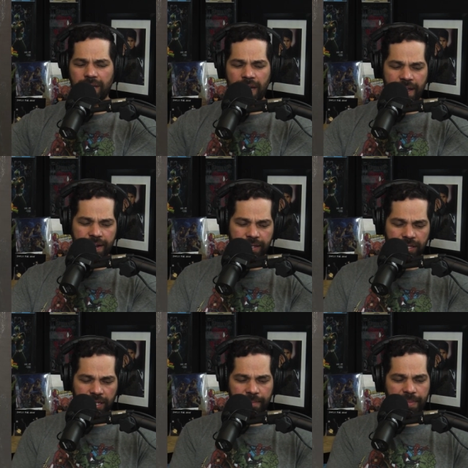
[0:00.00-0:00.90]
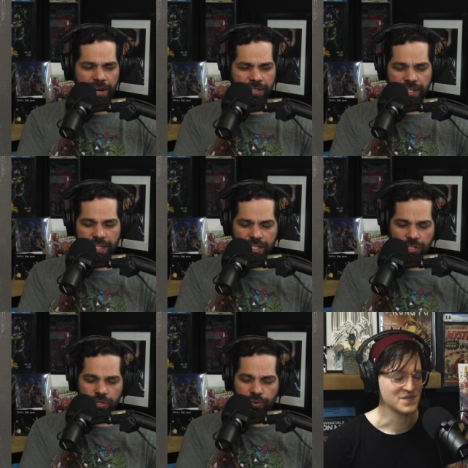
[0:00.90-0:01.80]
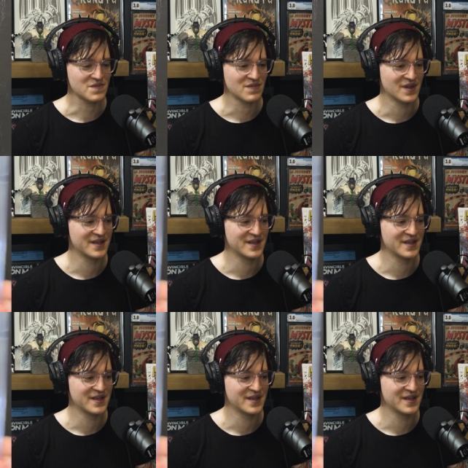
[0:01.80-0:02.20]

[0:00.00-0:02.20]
And to compare it to this 2.5,